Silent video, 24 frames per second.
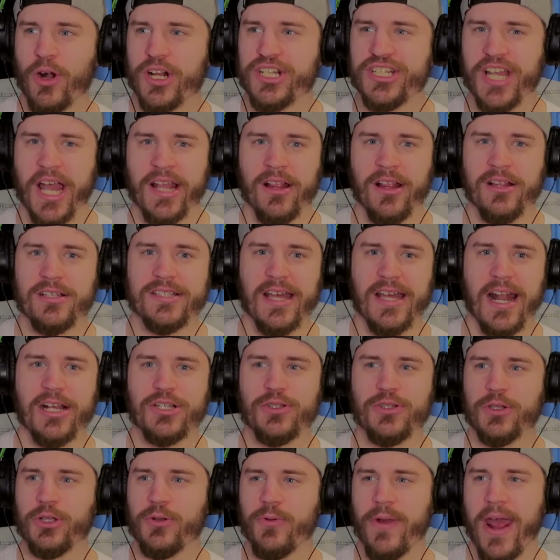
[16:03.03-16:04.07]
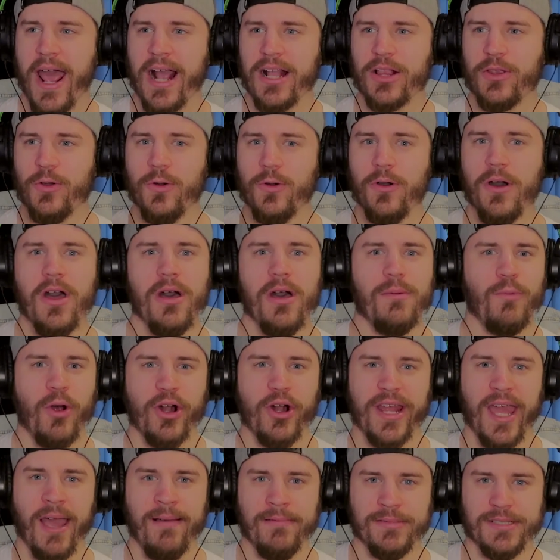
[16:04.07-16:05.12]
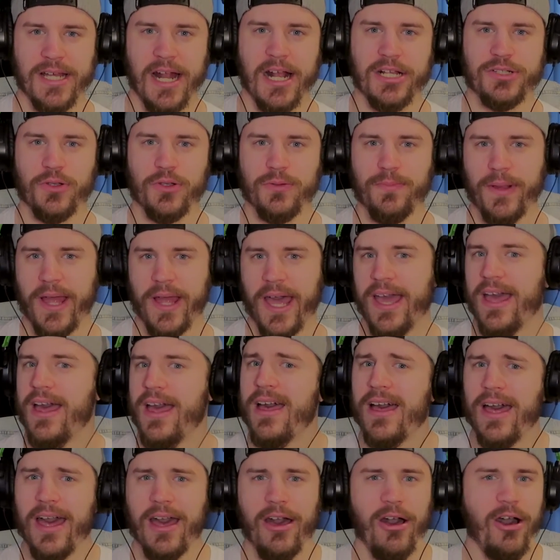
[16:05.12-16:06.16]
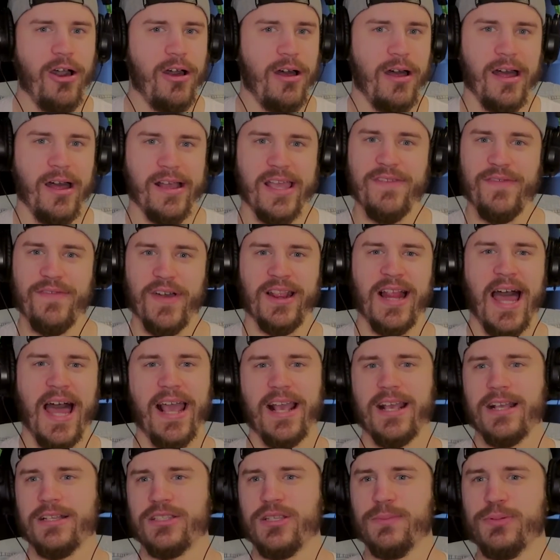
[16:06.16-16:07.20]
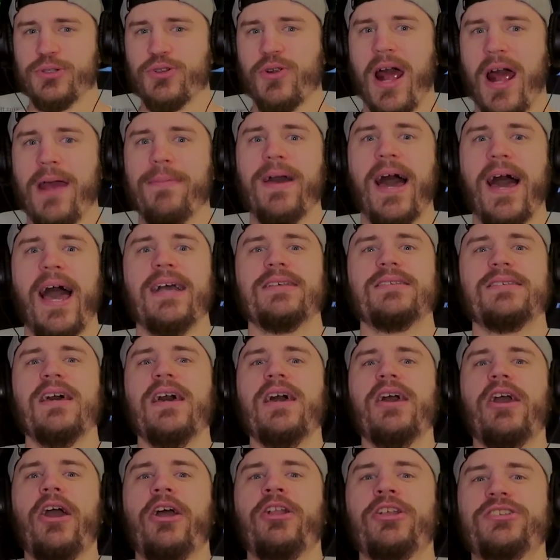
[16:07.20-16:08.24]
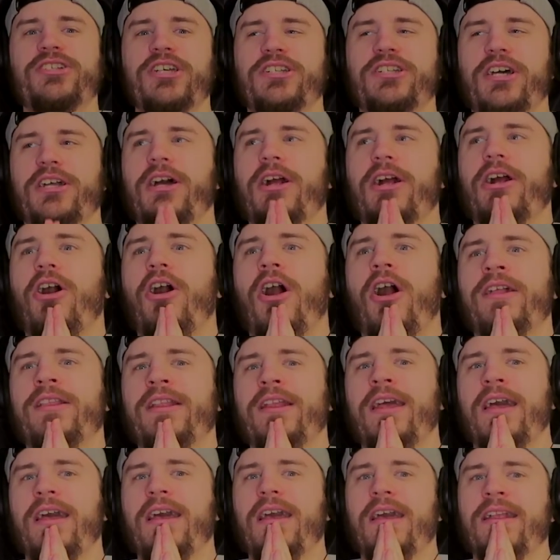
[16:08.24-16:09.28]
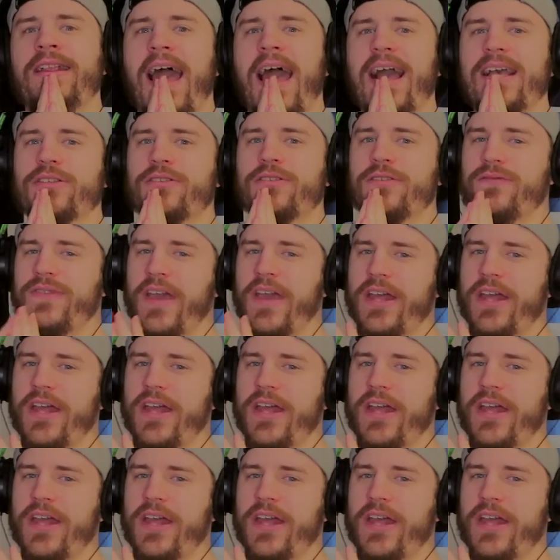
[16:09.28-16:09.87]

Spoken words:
more channels that I should react to, more games that I should play. Keep a like, subscribe, guys, and see each other on the next